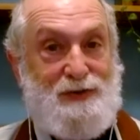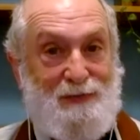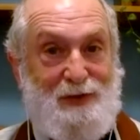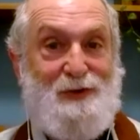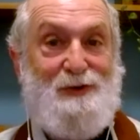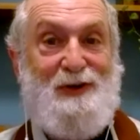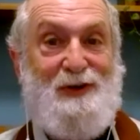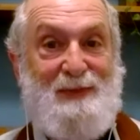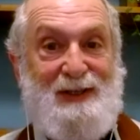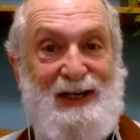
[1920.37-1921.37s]
of you who are in
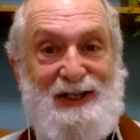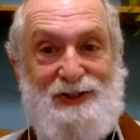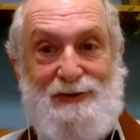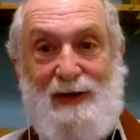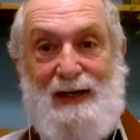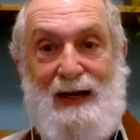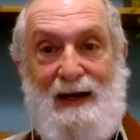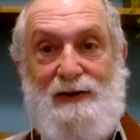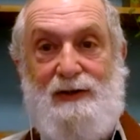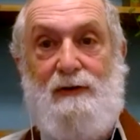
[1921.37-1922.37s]
Malaysia right
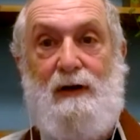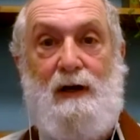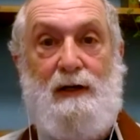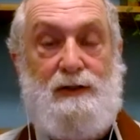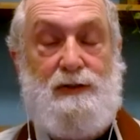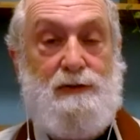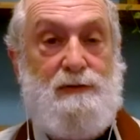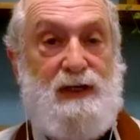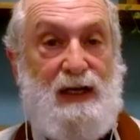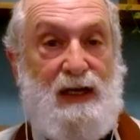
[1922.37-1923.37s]
now, you're on a
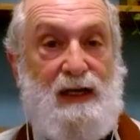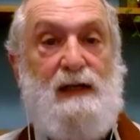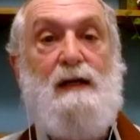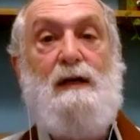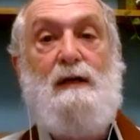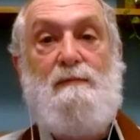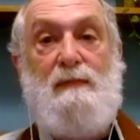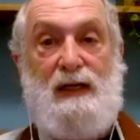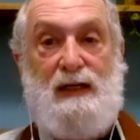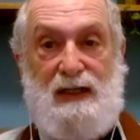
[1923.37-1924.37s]
two-day
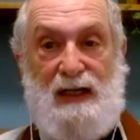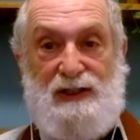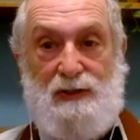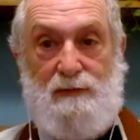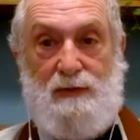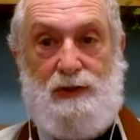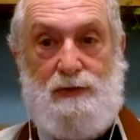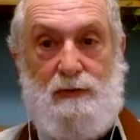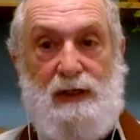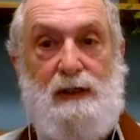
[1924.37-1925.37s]
meditation
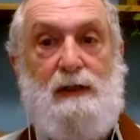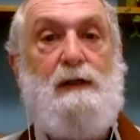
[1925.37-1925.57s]
retreat.